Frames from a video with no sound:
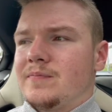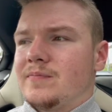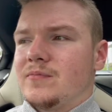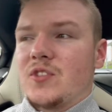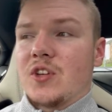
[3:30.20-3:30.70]

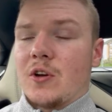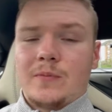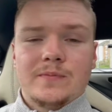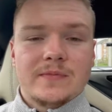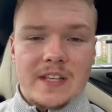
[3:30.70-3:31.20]
So
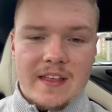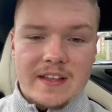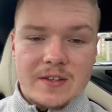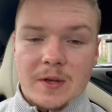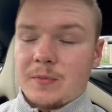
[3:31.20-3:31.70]
yeah,
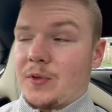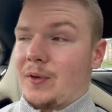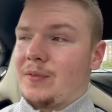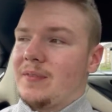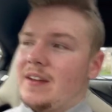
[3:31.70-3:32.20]
that's how I'm
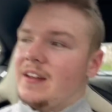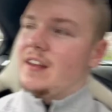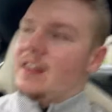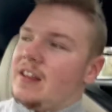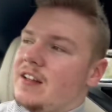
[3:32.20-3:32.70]
doing.
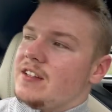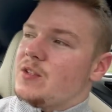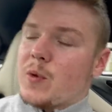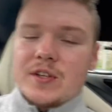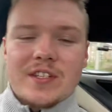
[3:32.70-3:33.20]
To
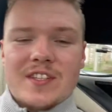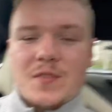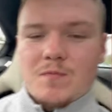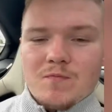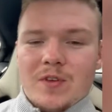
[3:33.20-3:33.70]
be honest, I just
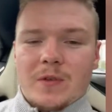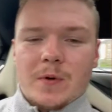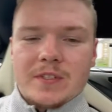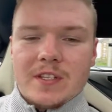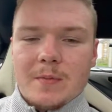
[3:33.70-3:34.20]
really
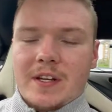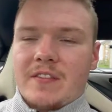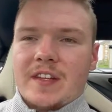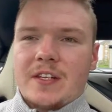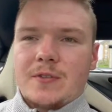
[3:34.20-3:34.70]
wanted to make a
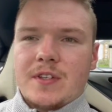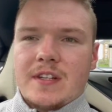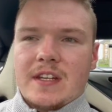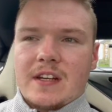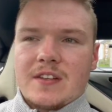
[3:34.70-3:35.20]
video
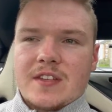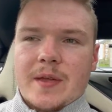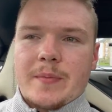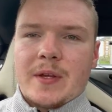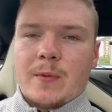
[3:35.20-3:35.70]
today because I'd
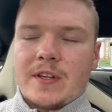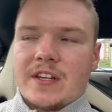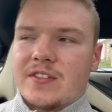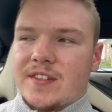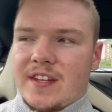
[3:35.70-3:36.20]
made one
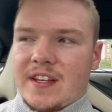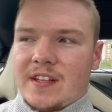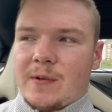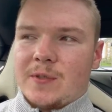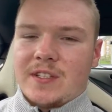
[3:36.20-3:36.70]
yesterday and I
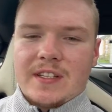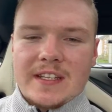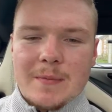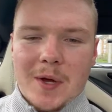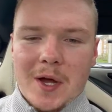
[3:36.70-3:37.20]
wanted to
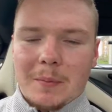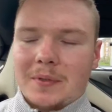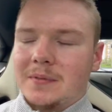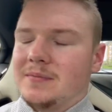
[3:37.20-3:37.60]
keep it up.